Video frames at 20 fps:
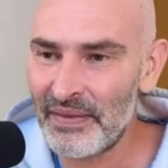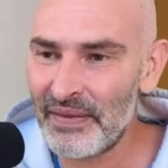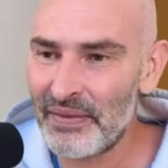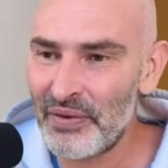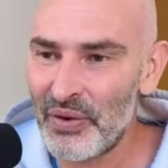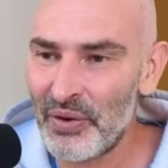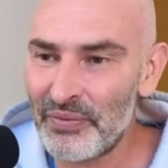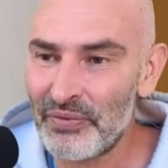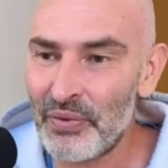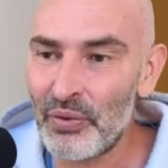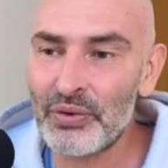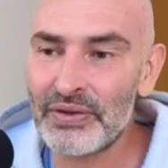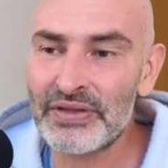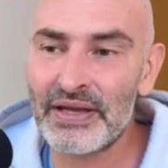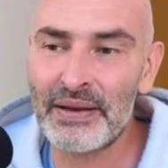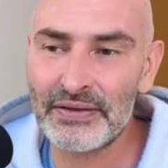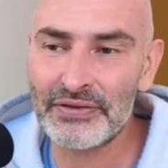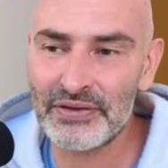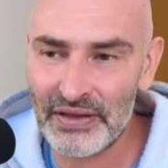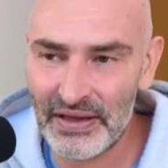No, of course,
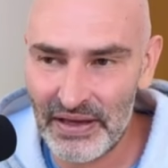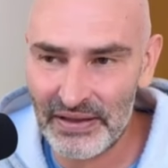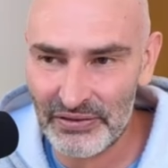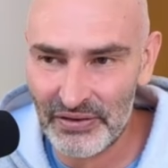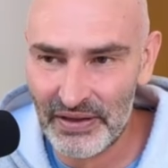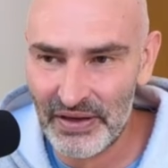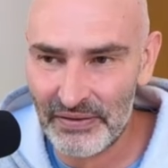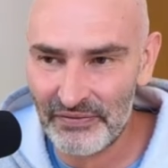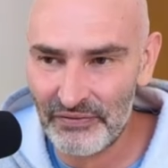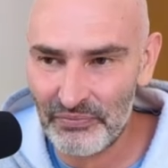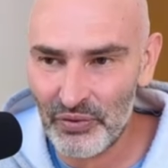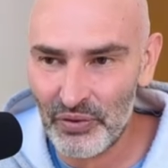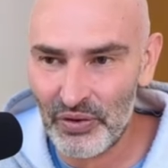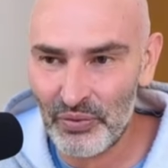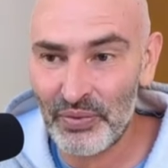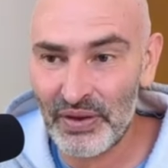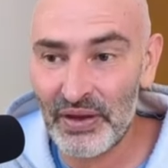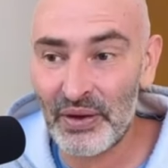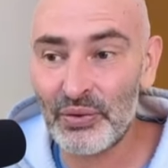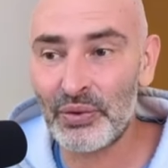after knight to f4,
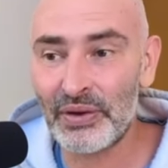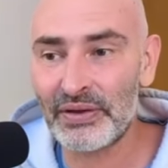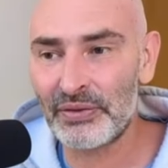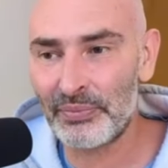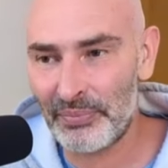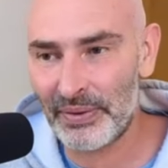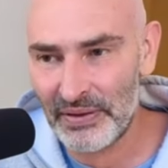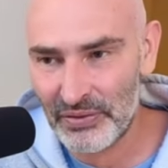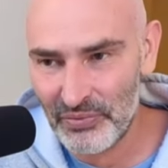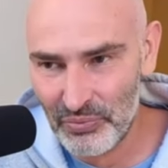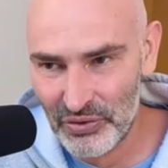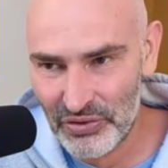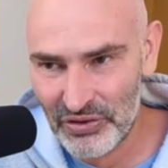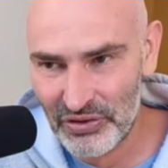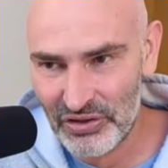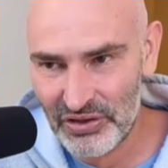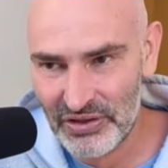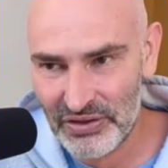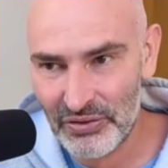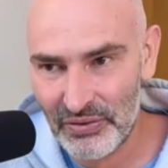we're not going to play rook to
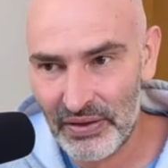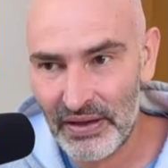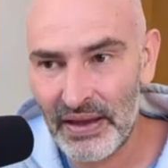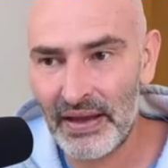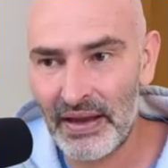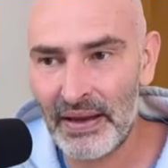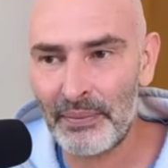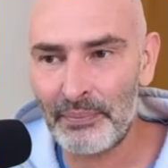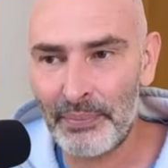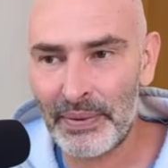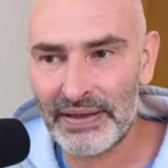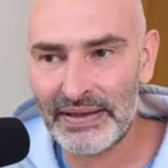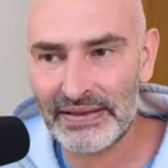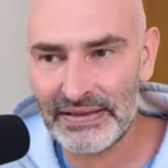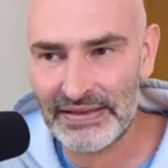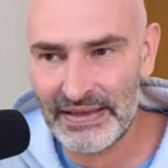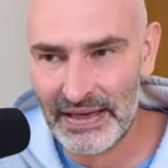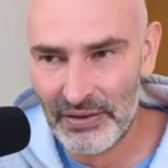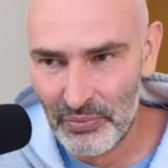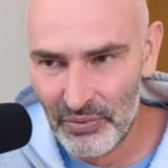g3, but
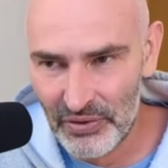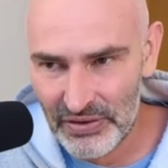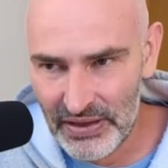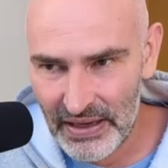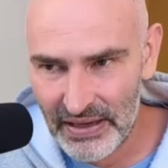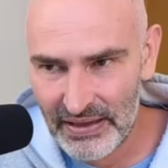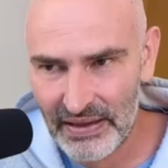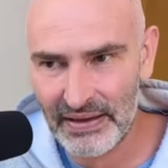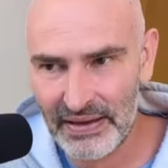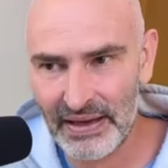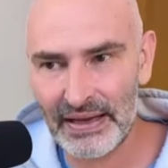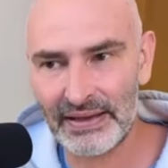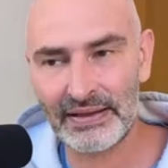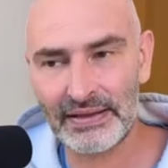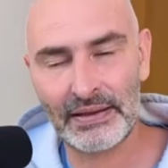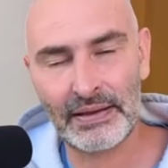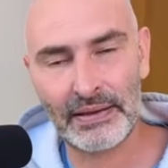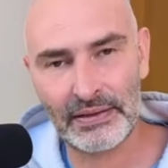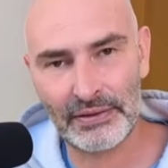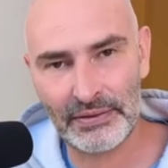instead we'll take the
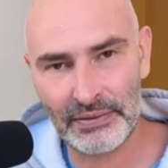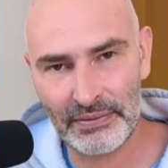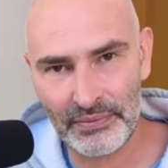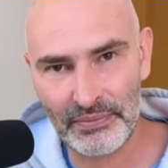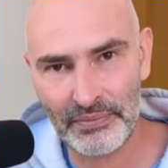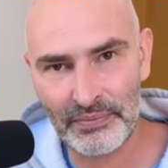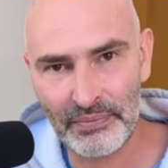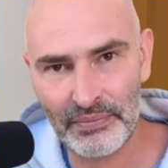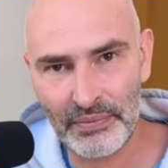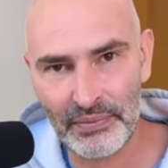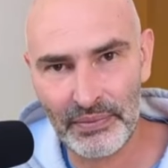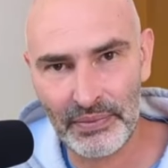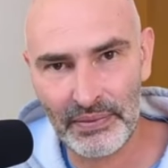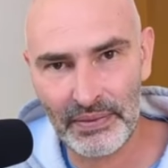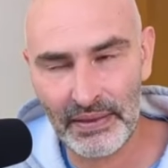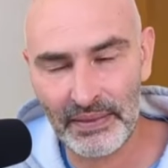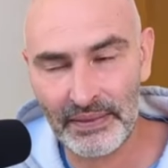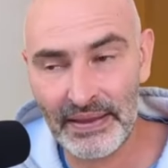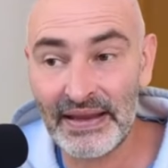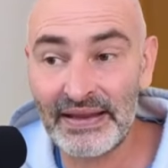knight.
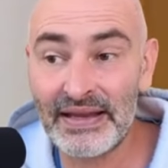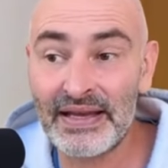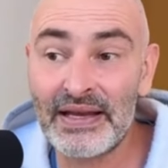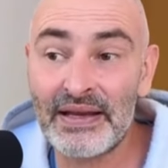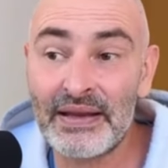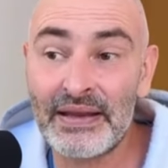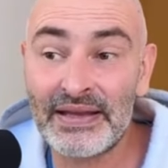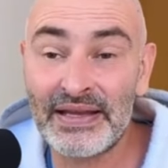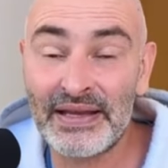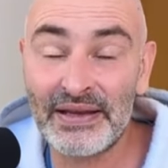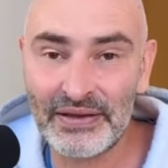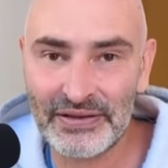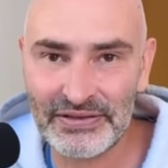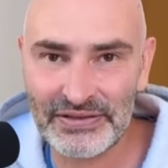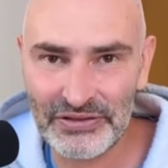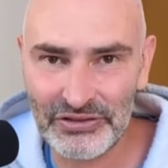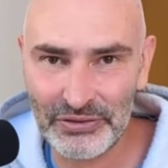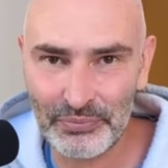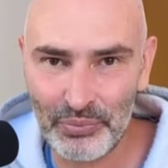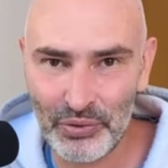And here,
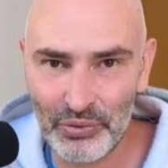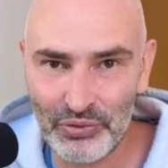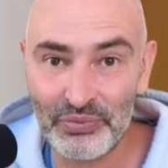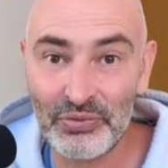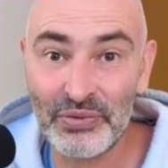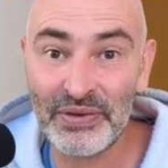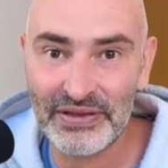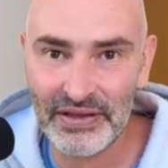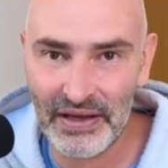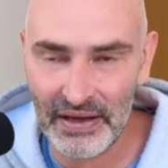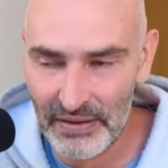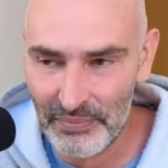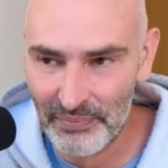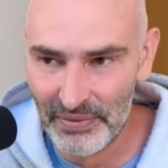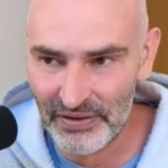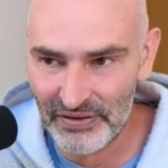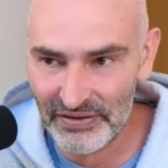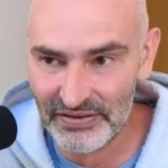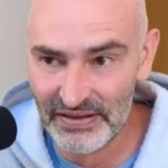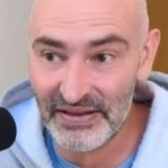Nicholas's opponent resigned
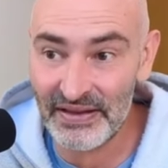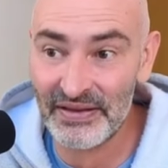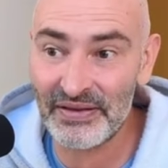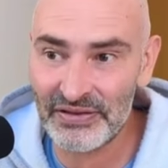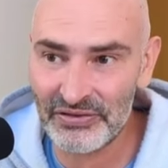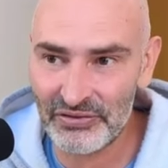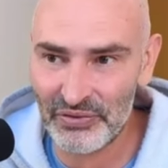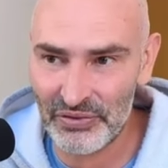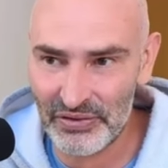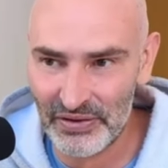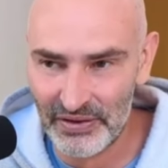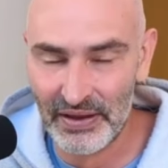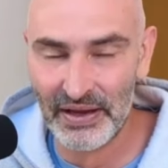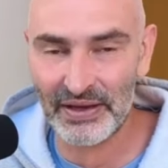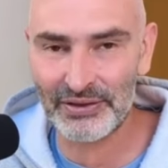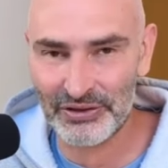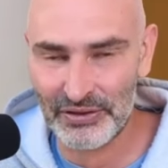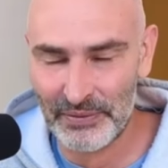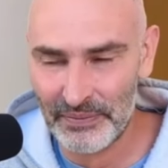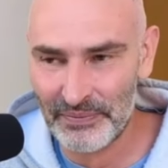because Nicholas took the
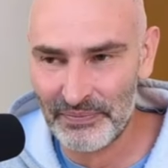knight.